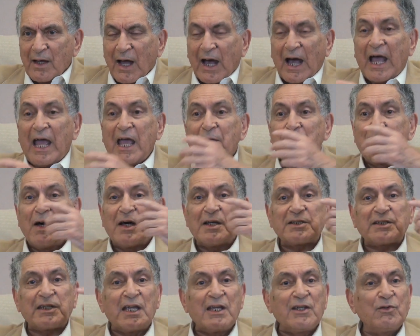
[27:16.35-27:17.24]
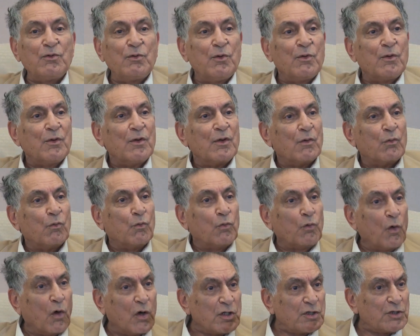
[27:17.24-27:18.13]
I am asking you
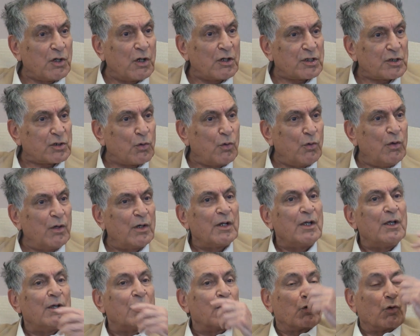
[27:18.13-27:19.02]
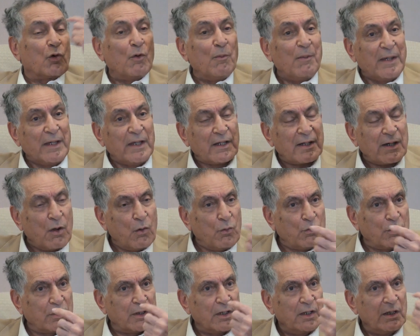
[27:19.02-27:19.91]
was your soul roaming
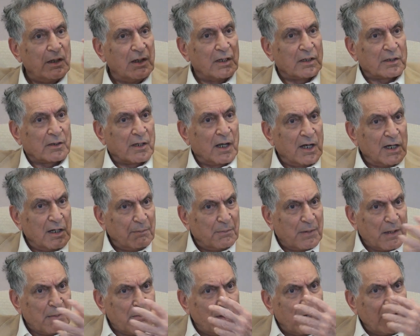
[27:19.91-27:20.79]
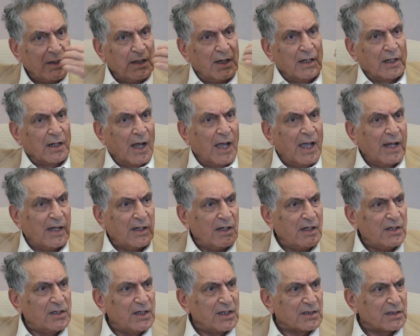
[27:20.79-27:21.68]
around in Khand Brahman, in higher
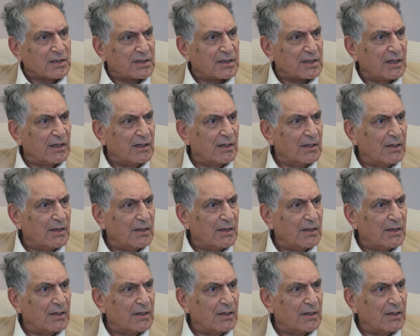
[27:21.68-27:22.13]
regions,